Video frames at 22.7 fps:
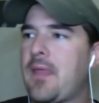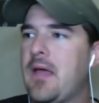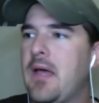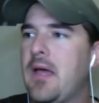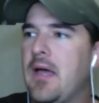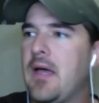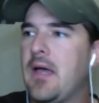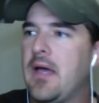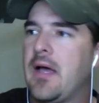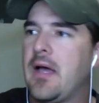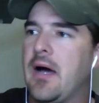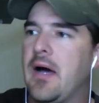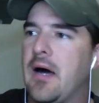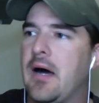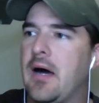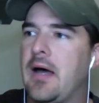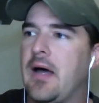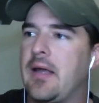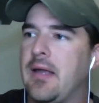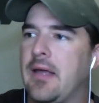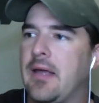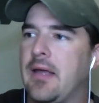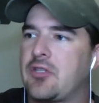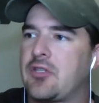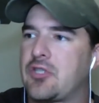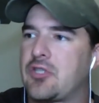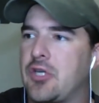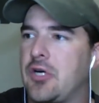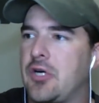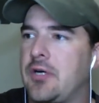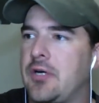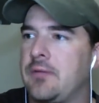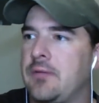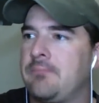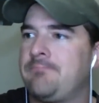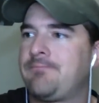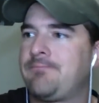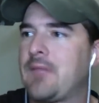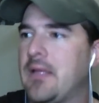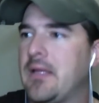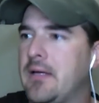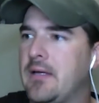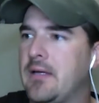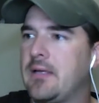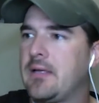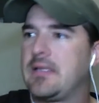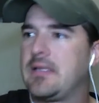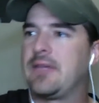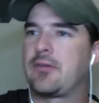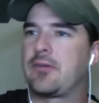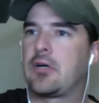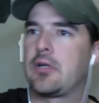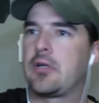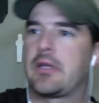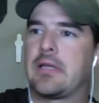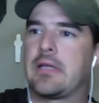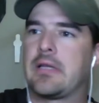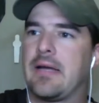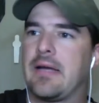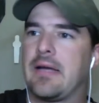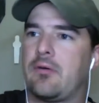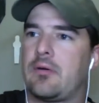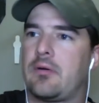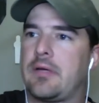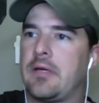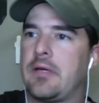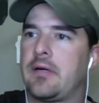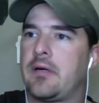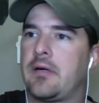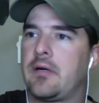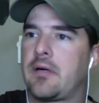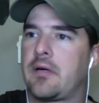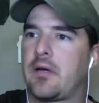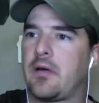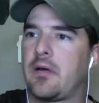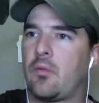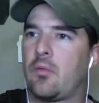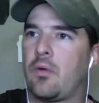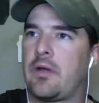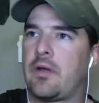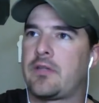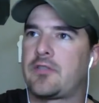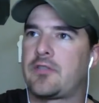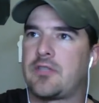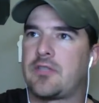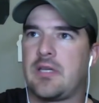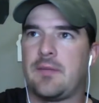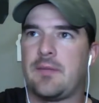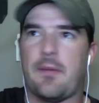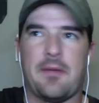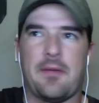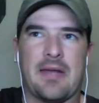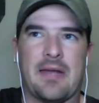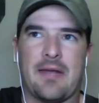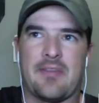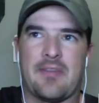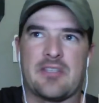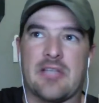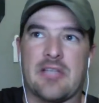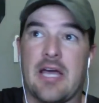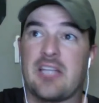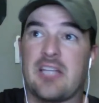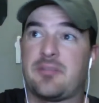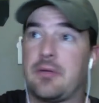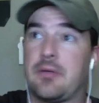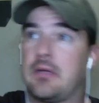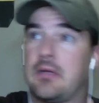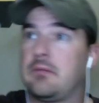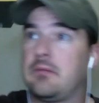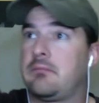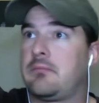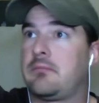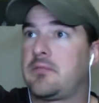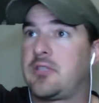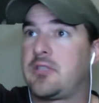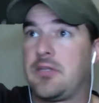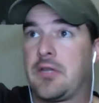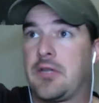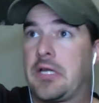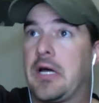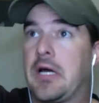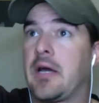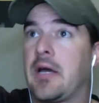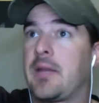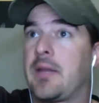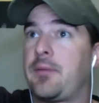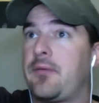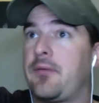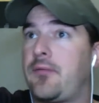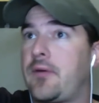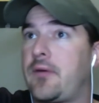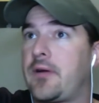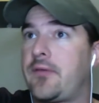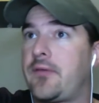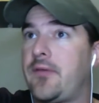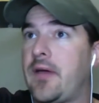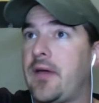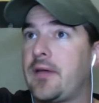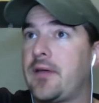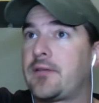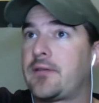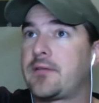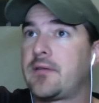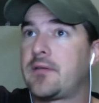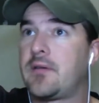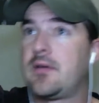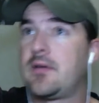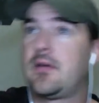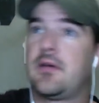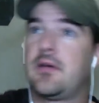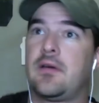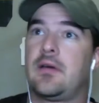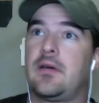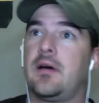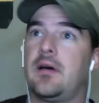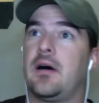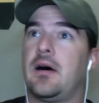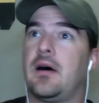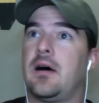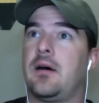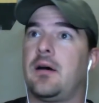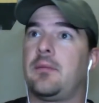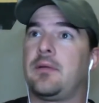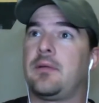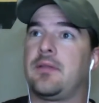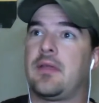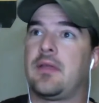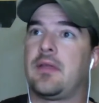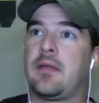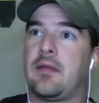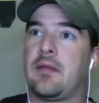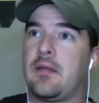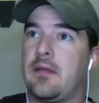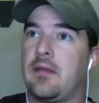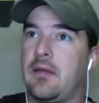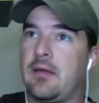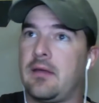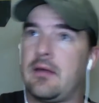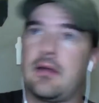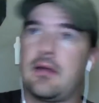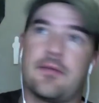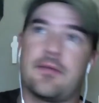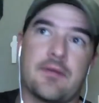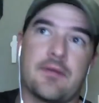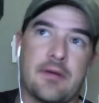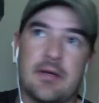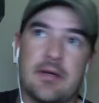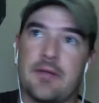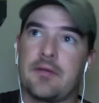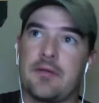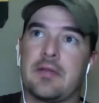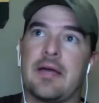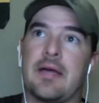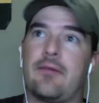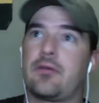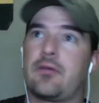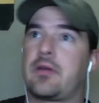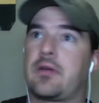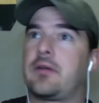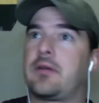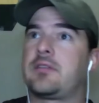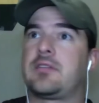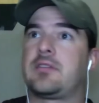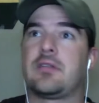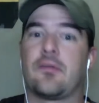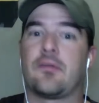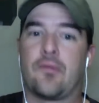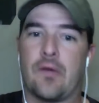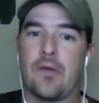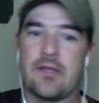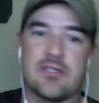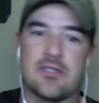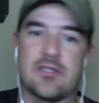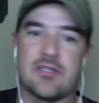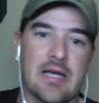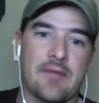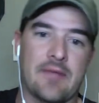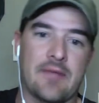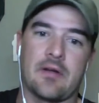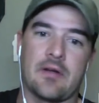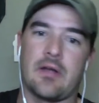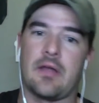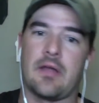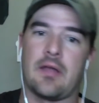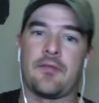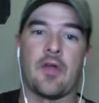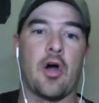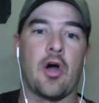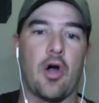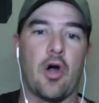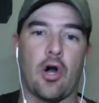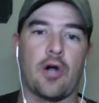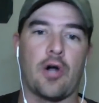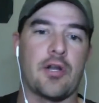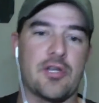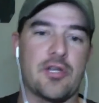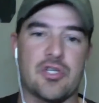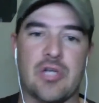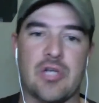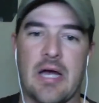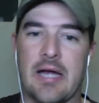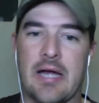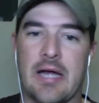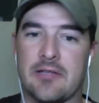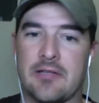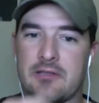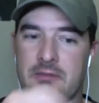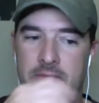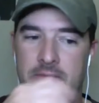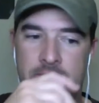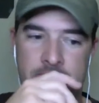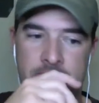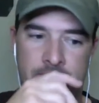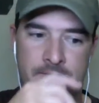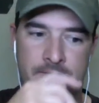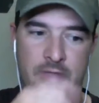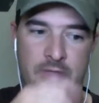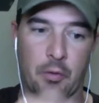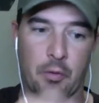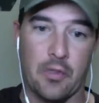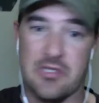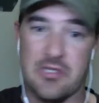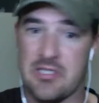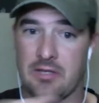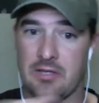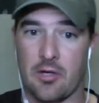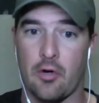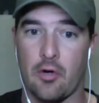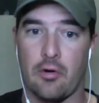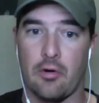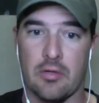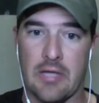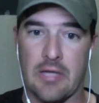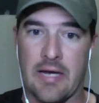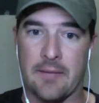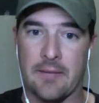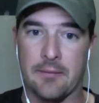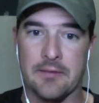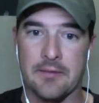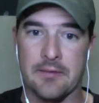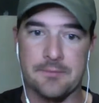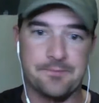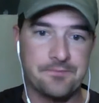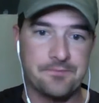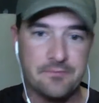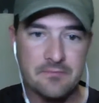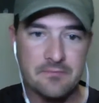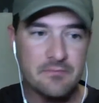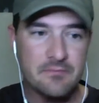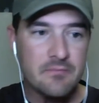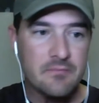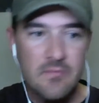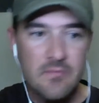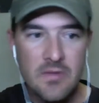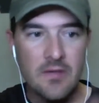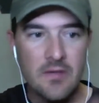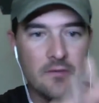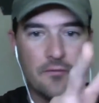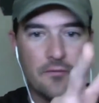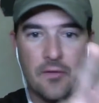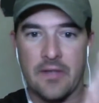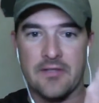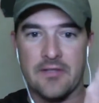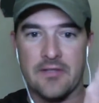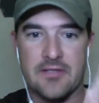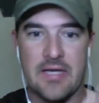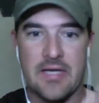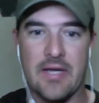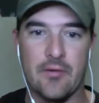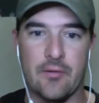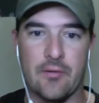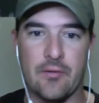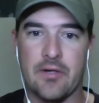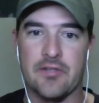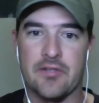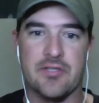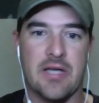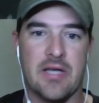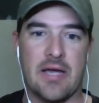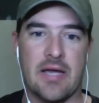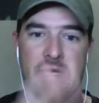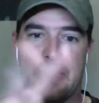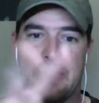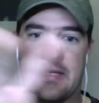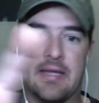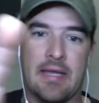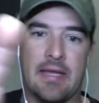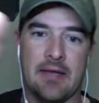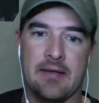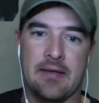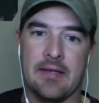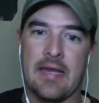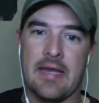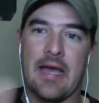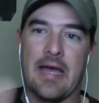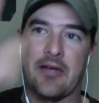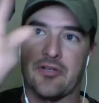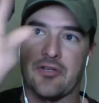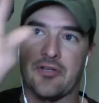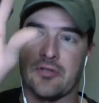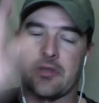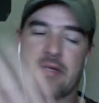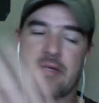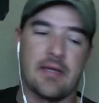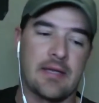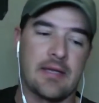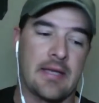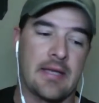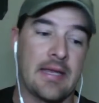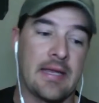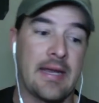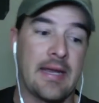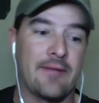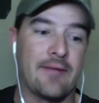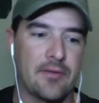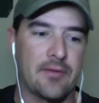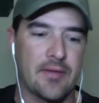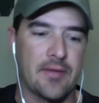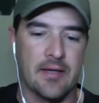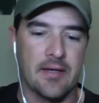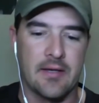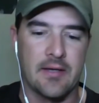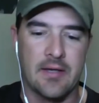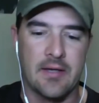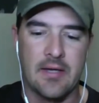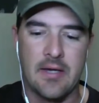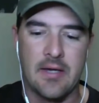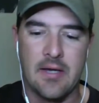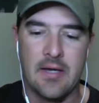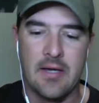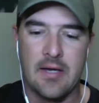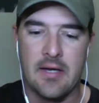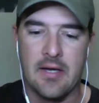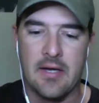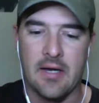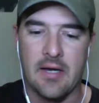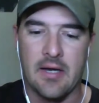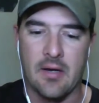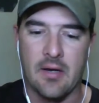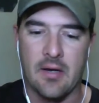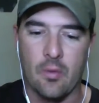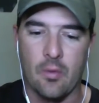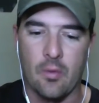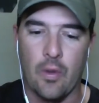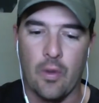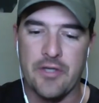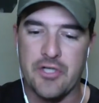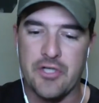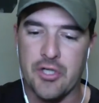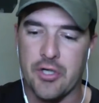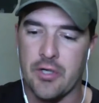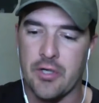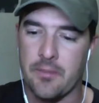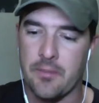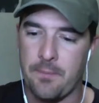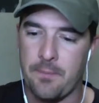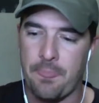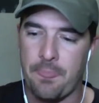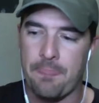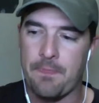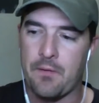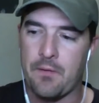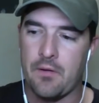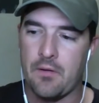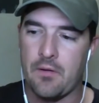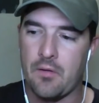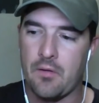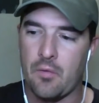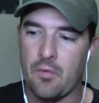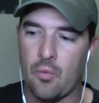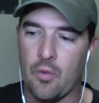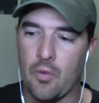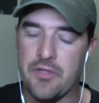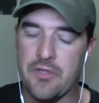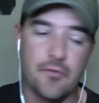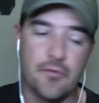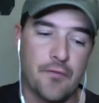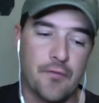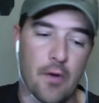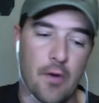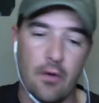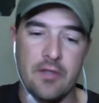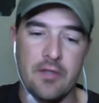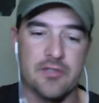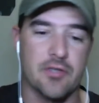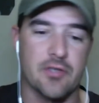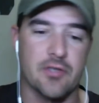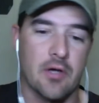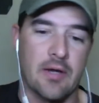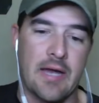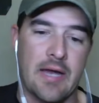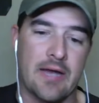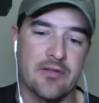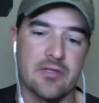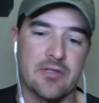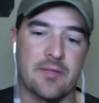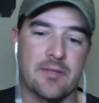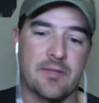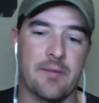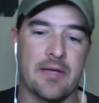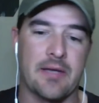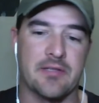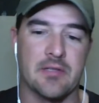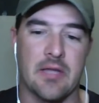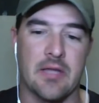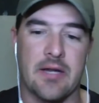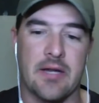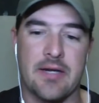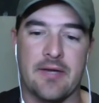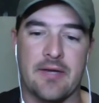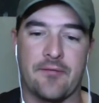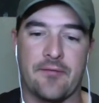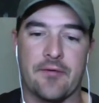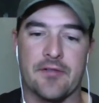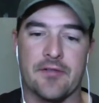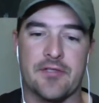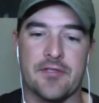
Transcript: Uh, at, at, a certain difficulty level, you're going to want to see maybe not the sights, but see the gun up in front of your face. Um, and then at another, another level, you're going to see the front sight. And then and the hardest shots, you want to see the whole alignment front sight, rear sight, and, and, and actually and, and everything. Uh, what your what you focus on actually makes a lot of difference too.